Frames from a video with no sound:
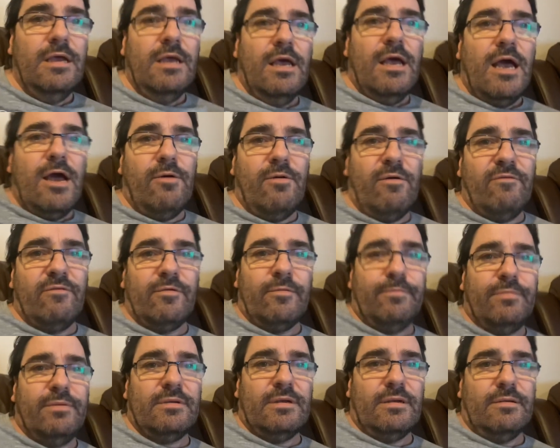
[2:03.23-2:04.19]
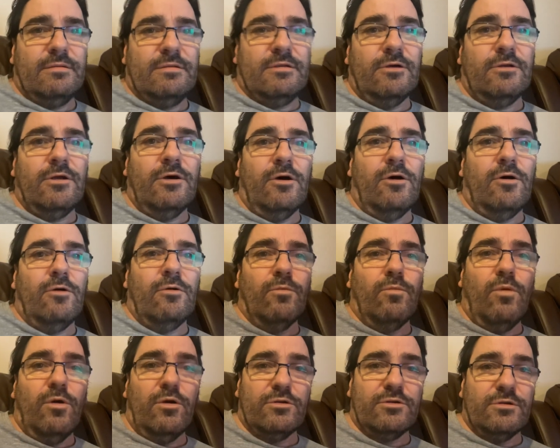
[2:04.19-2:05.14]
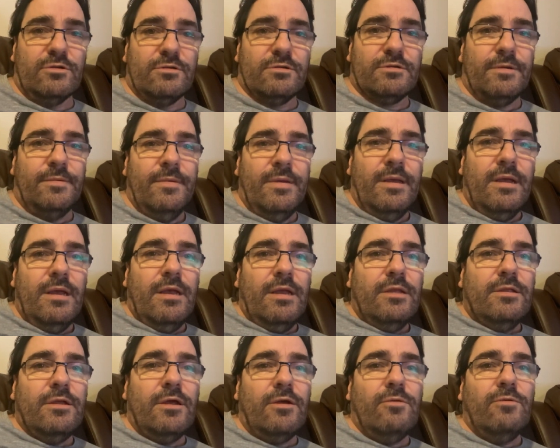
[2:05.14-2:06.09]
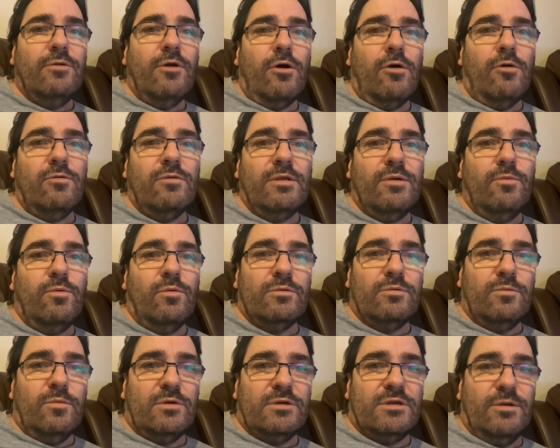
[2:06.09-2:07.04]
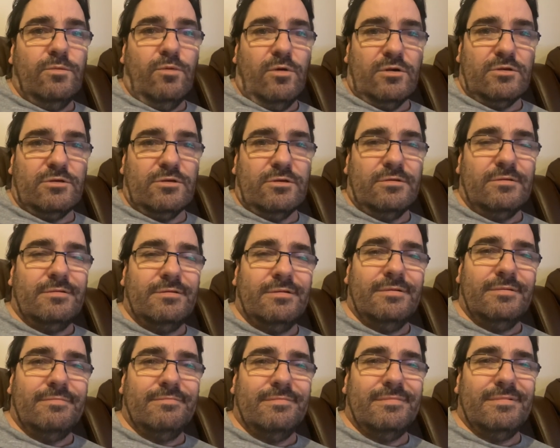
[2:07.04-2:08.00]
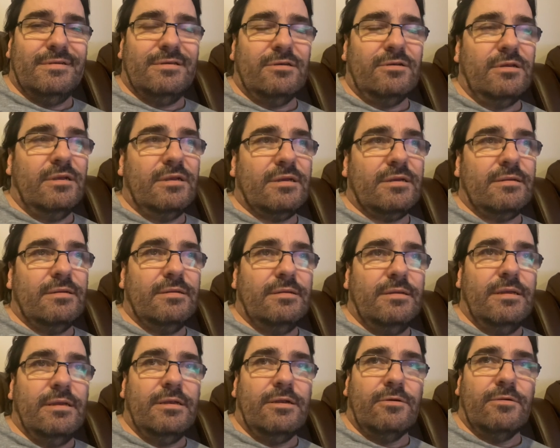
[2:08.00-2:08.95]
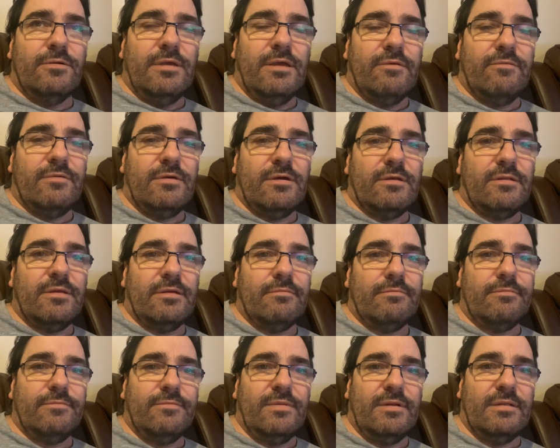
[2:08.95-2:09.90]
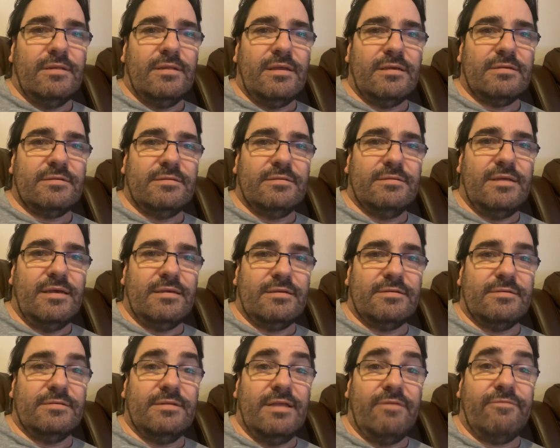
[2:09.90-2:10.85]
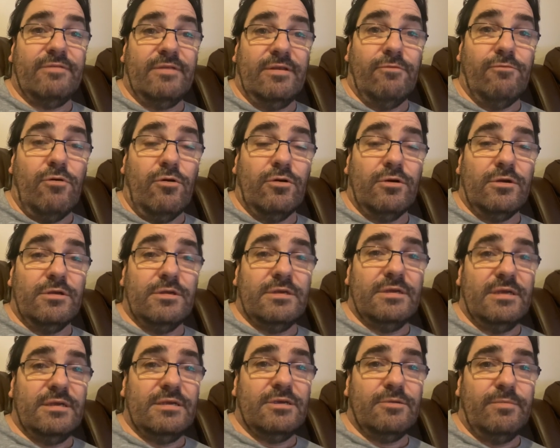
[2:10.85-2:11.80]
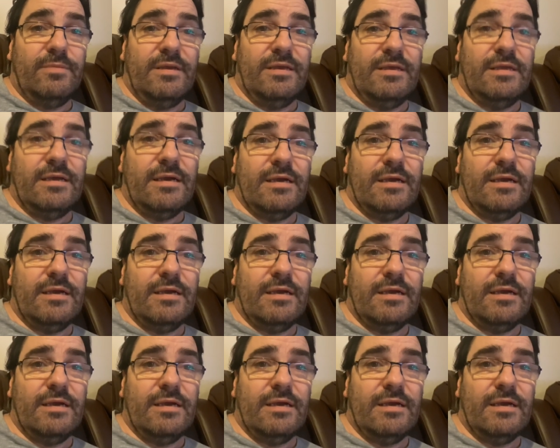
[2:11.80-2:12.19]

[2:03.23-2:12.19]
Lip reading: However, Donna Hall wasn't. Now, not only was she wasn't, so you got to think, well, that's definitely wrong, and she should be